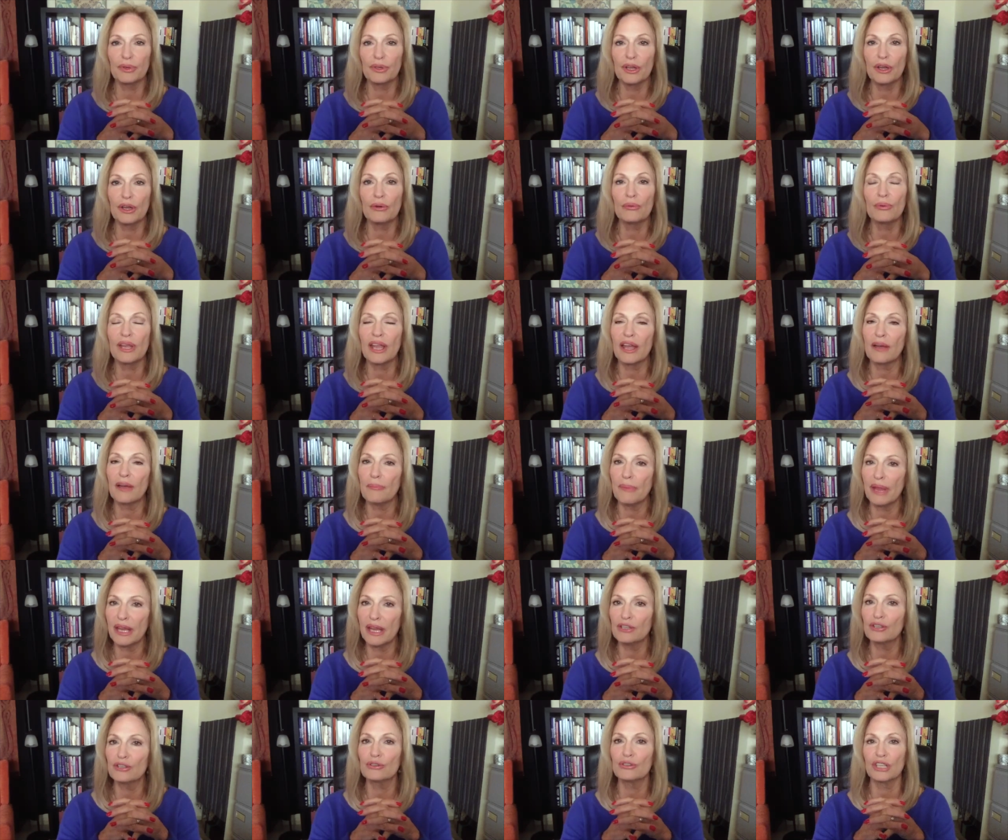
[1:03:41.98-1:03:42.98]
know we have
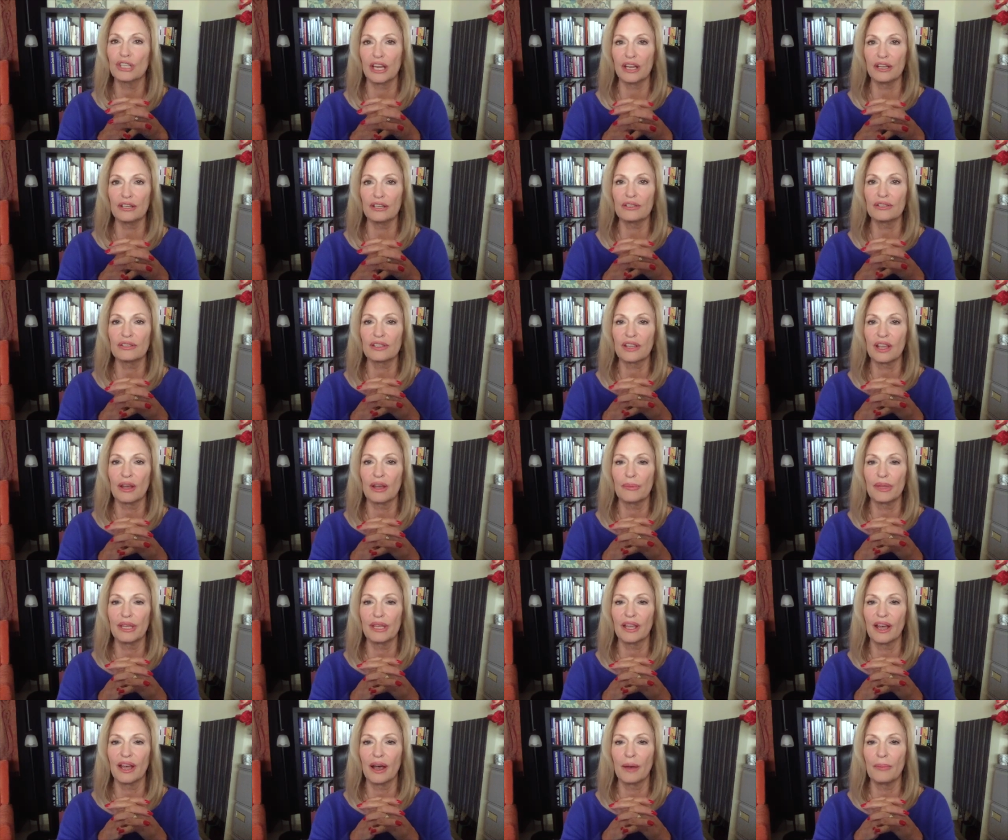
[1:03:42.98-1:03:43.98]
major changes
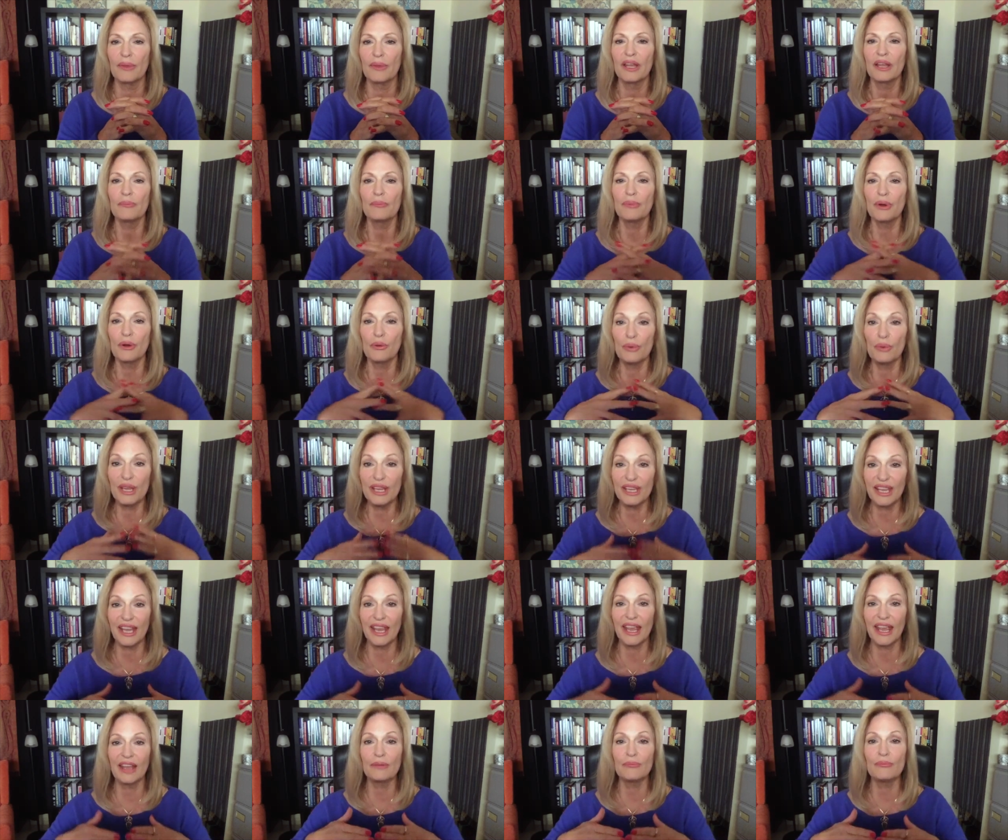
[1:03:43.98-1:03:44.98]
coming up but we
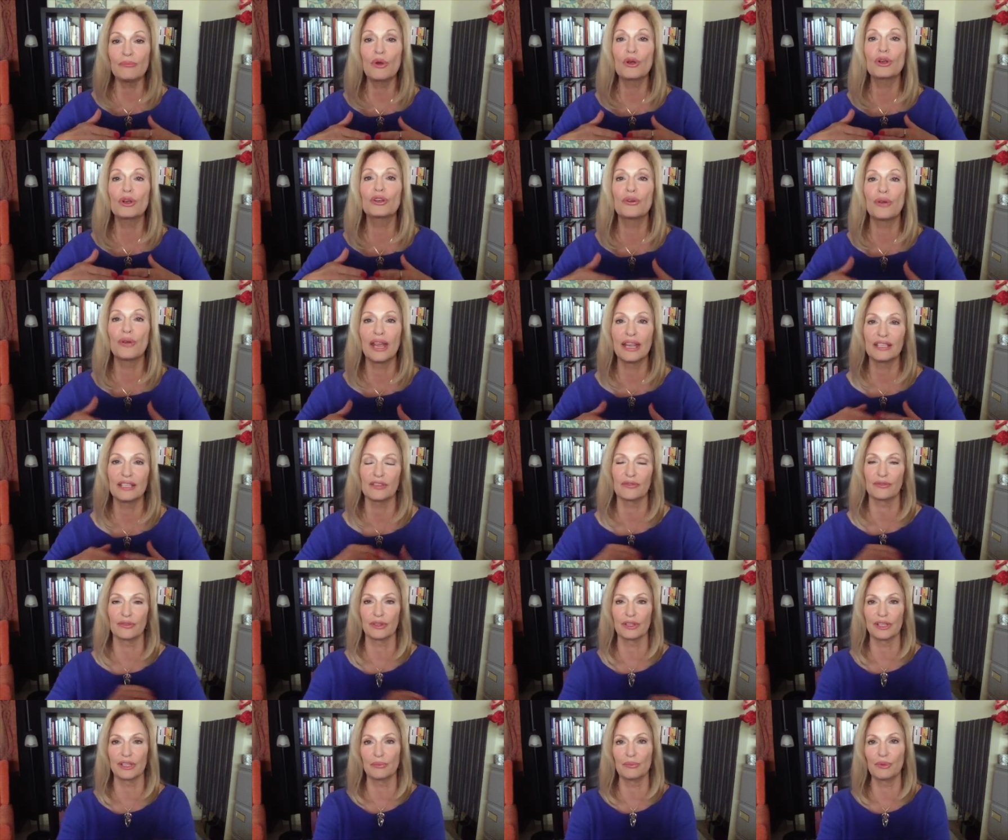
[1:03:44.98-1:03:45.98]
can't yeah.
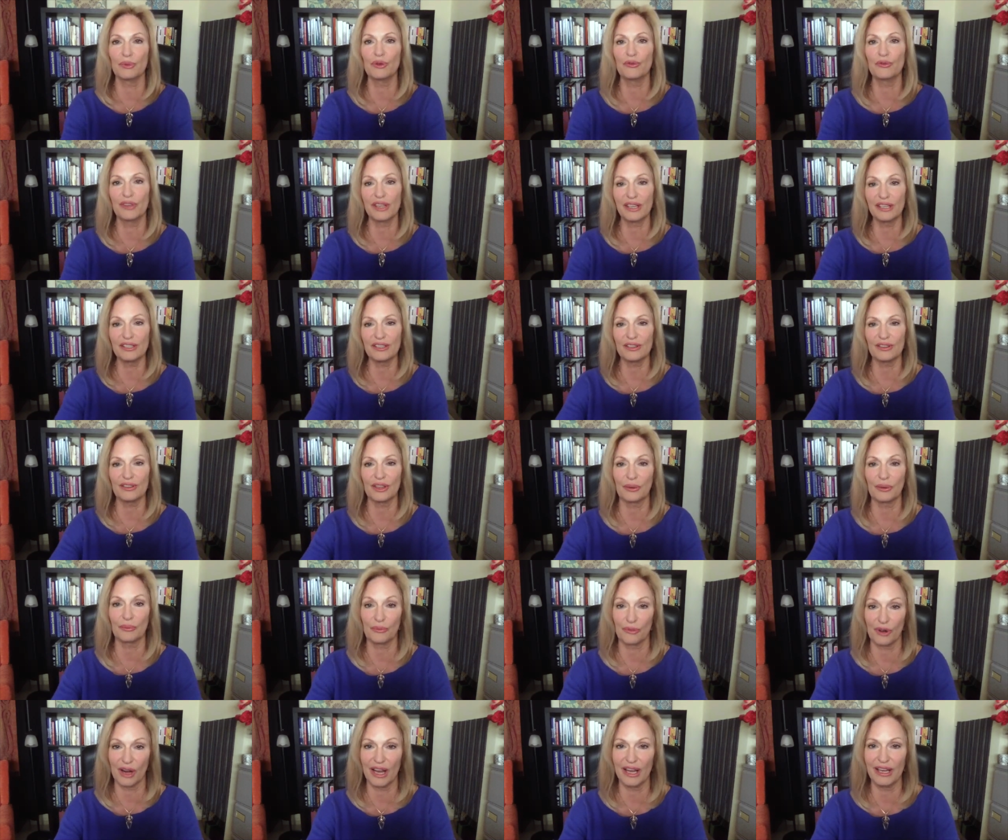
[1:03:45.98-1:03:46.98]
fully move into them
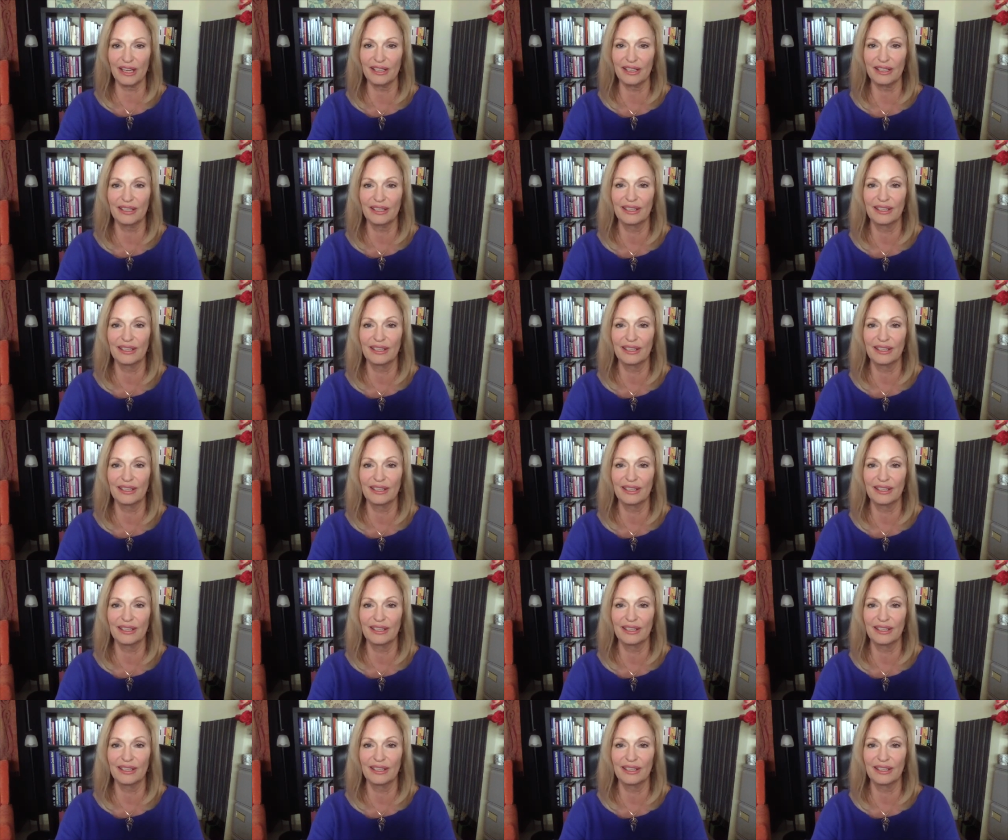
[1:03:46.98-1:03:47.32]
right